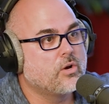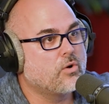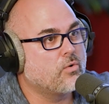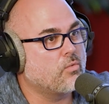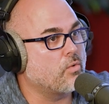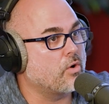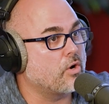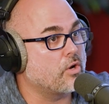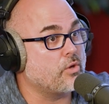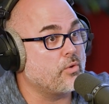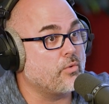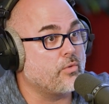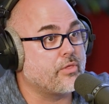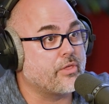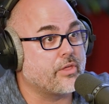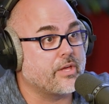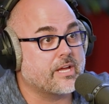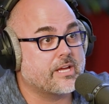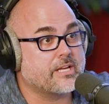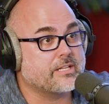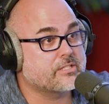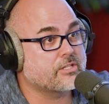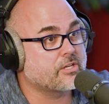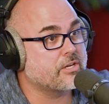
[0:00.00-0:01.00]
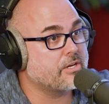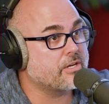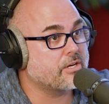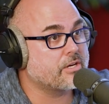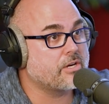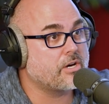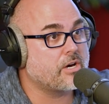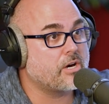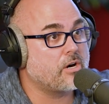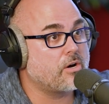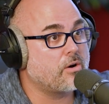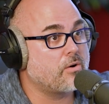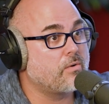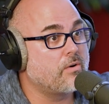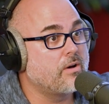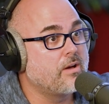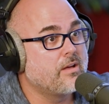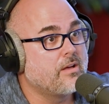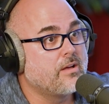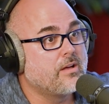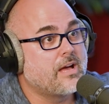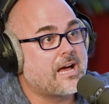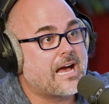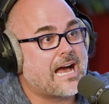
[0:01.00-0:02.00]
where you think it's going to go,
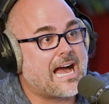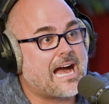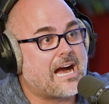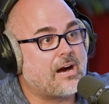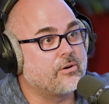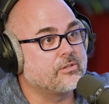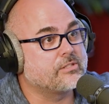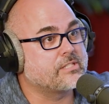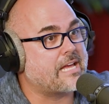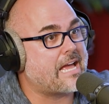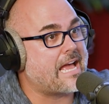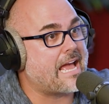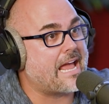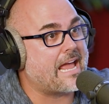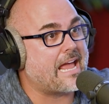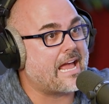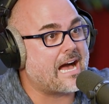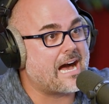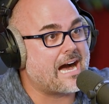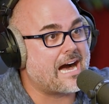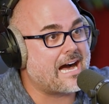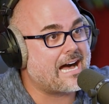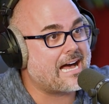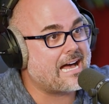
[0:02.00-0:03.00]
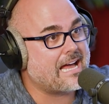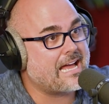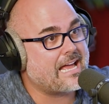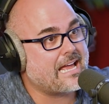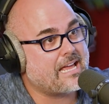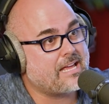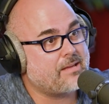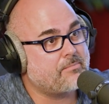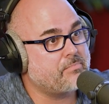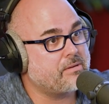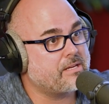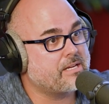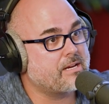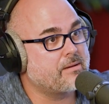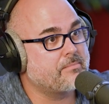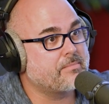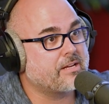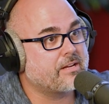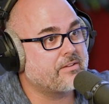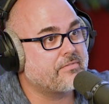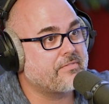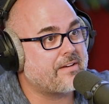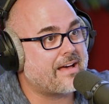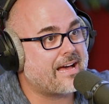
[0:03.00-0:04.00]
how's AI
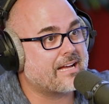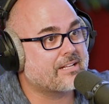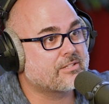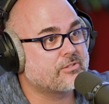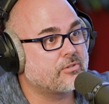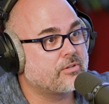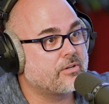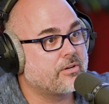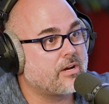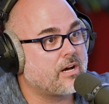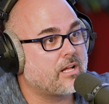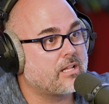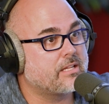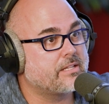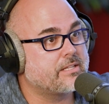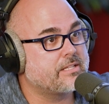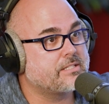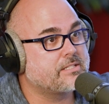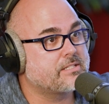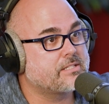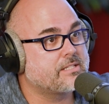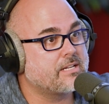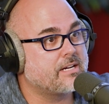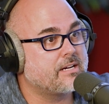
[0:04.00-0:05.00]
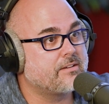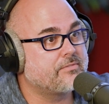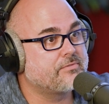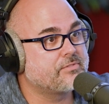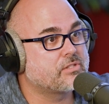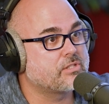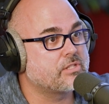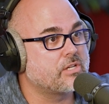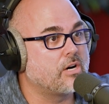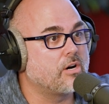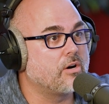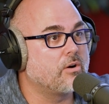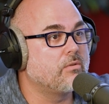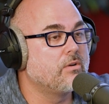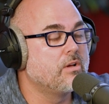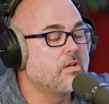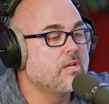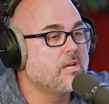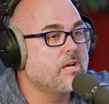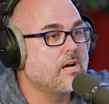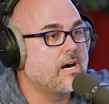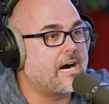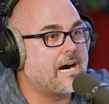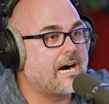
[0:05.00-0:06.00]
becoming a factor in all of this stuff? So,
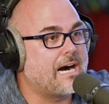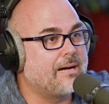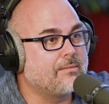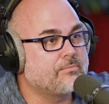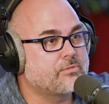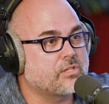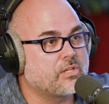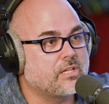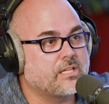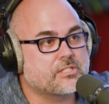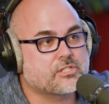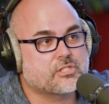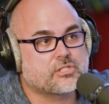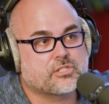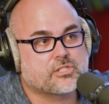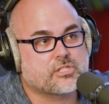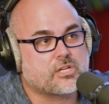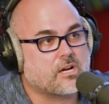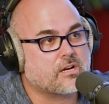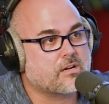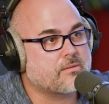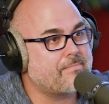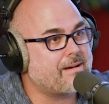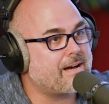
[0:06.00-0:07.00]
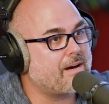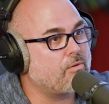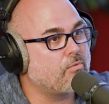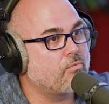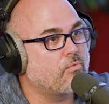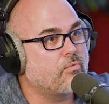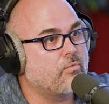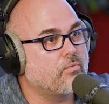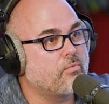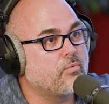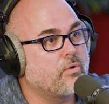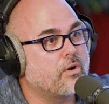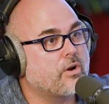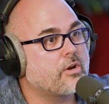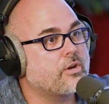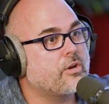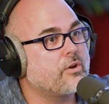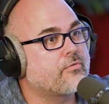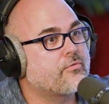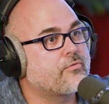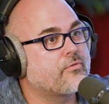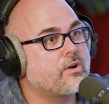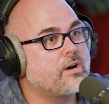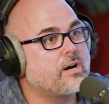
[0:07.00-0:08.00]
um, so let's just talk about where
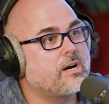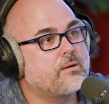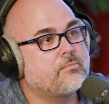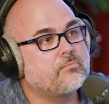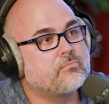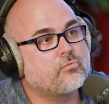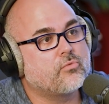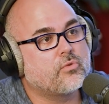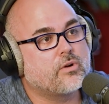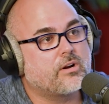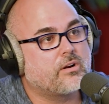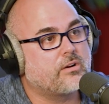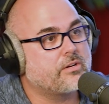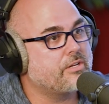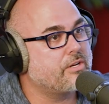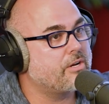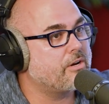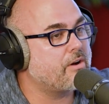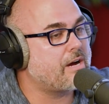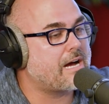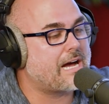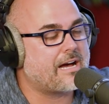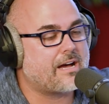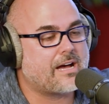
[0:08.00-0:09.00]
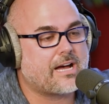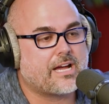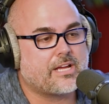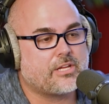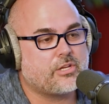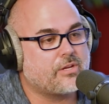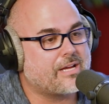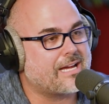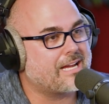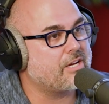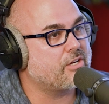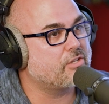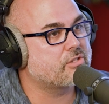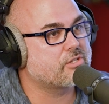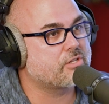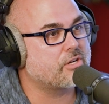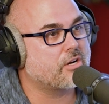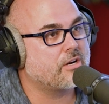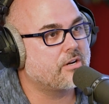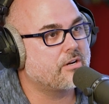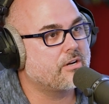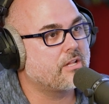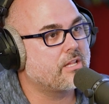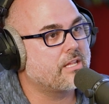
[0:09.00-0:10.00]
you're from, where you know how, how you got your
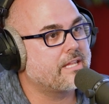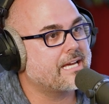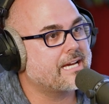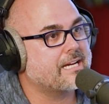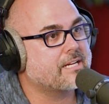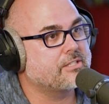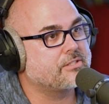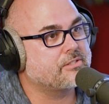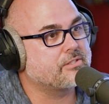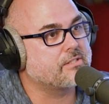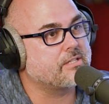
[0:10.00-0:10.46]
start, and all of that good